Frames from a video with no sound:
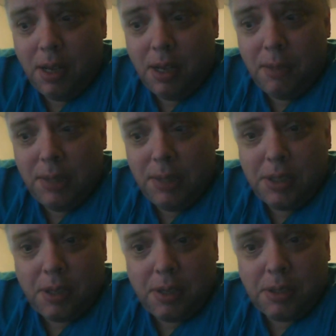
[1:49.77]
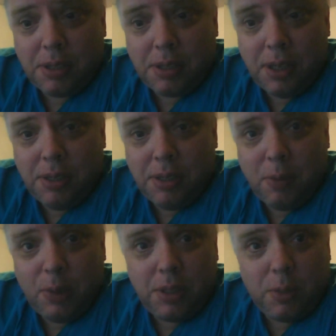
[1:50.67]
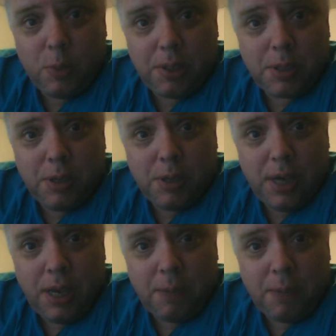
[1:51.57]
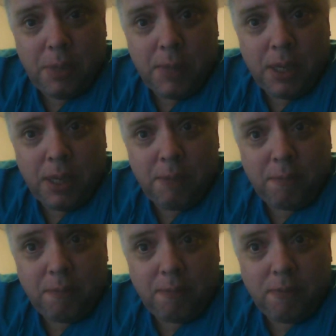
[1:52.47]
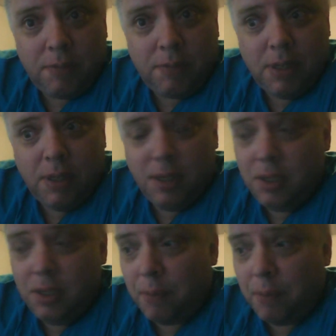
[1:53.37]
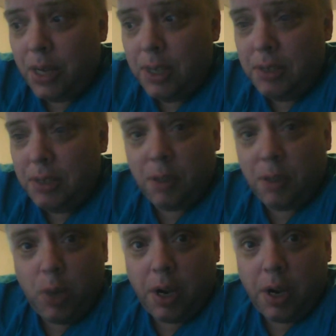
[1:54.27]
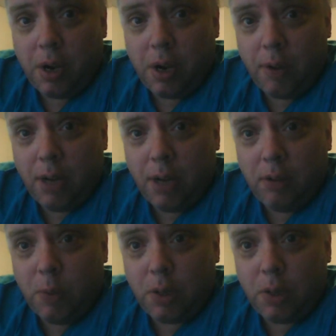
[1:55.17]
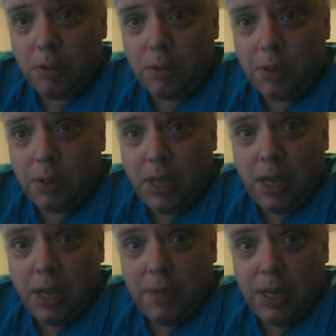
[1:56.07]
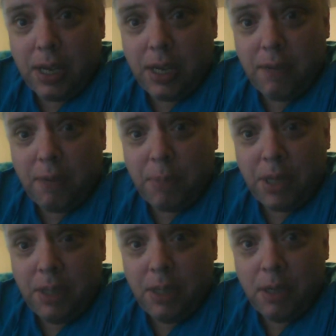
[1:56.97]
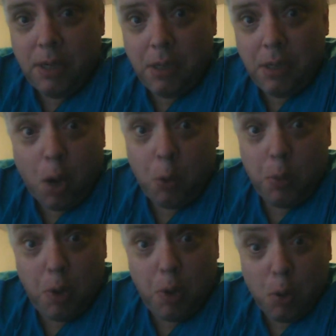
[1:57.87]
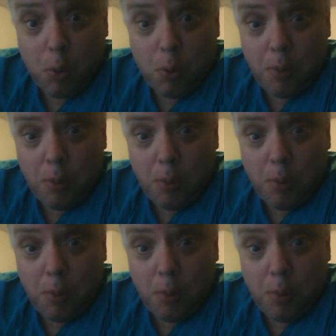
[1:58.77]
I mean, seriously, what's the worst going to happen to me? Somebody somewhere around the world's going to have a negative opinion? Oh no.